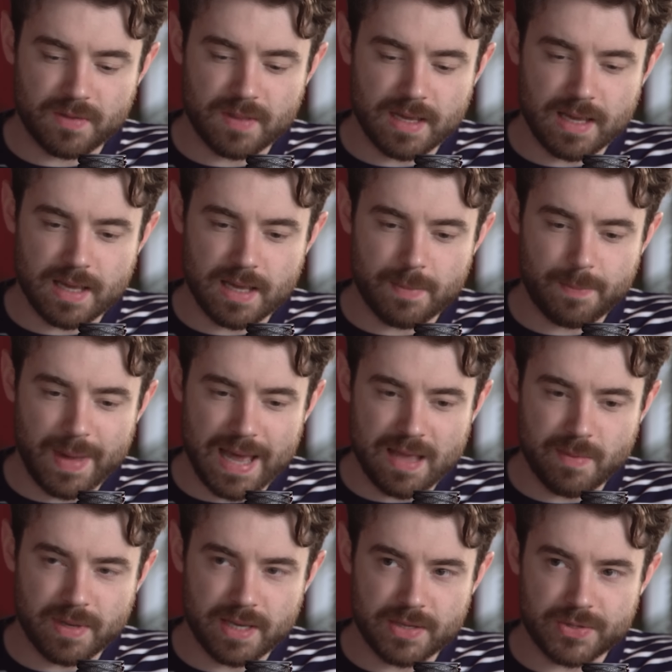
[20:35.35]
the
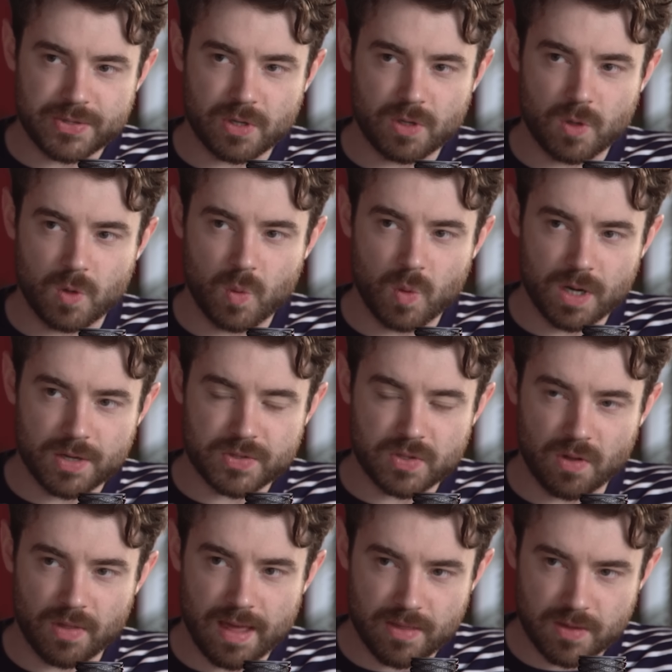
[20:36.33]
babies who were
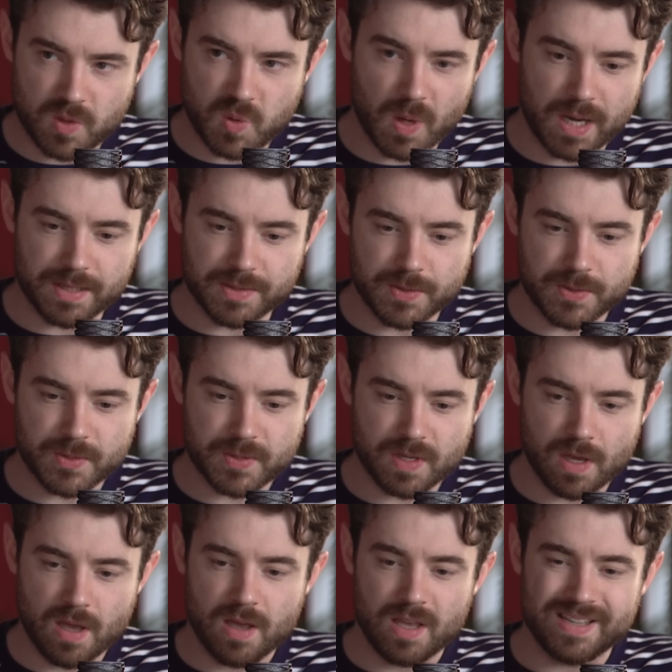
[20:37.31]
still there, the
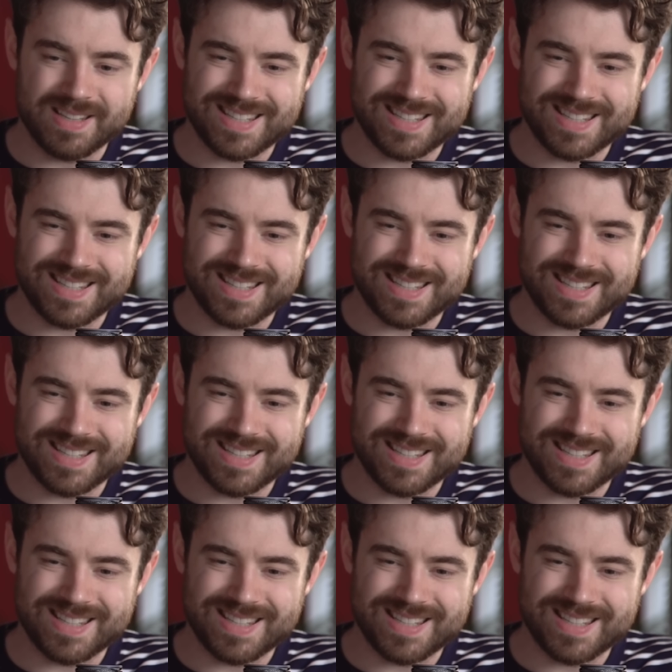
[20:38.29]
twins,